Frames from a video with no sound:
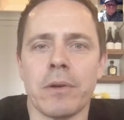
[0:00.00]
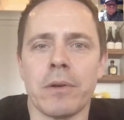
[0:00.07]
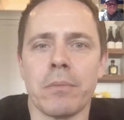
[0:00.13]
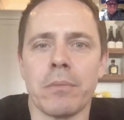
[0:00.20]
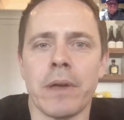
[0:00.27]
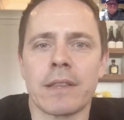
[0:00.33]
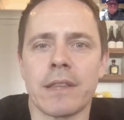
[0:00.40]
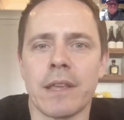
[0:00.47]

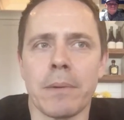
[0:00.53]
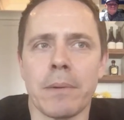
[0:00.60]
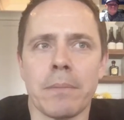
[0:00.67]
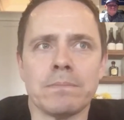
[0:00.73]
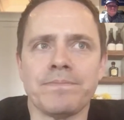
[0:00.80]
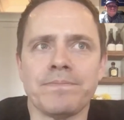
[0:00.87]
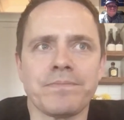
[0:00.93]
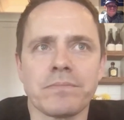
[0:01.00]
make
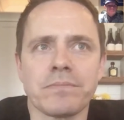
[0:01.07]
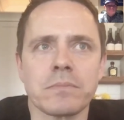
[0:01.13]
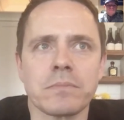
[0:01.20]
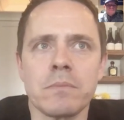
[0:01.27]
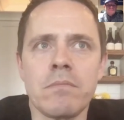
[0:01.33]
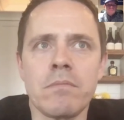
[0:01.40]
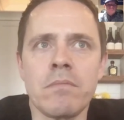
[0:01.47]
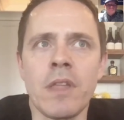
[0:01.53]
them
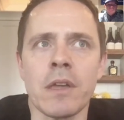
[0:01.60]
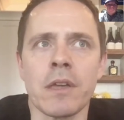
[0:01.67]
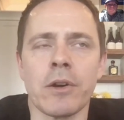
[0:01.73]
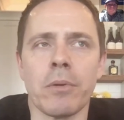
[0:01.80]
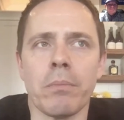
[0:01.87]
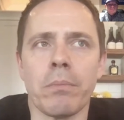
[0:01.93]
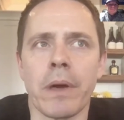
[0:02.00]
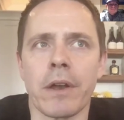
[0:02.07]

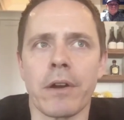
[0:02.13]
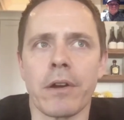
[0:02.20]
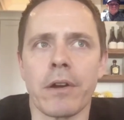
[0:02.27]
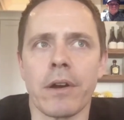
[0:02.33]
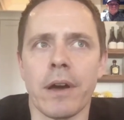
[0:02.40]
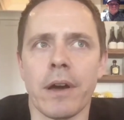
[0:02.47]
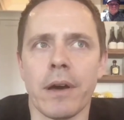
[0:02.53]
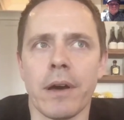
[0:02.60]

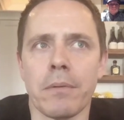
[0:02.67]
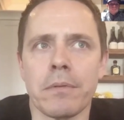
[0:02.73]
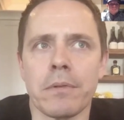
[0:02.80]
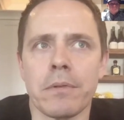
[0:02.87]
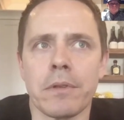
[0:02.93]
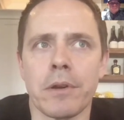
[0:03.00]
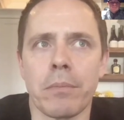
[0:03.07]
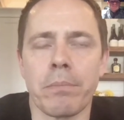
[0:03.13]
better
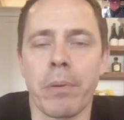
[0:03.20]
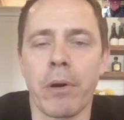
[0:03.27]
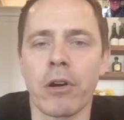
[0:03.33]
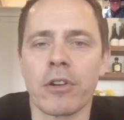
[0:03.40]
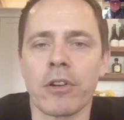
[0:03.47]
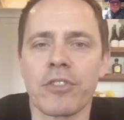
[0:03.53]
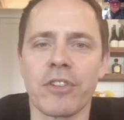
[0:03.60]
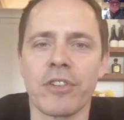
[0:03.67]

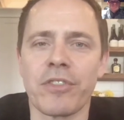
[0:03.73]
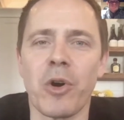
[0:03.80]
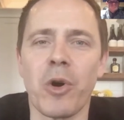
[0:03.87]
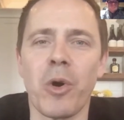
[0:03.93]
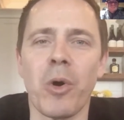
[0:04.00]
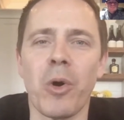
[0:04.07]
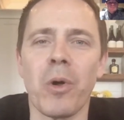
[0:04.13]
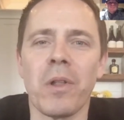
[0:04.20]
parts of the
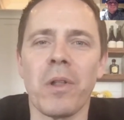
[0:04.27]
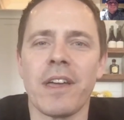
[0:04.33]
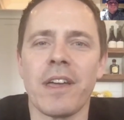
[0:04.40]
whole.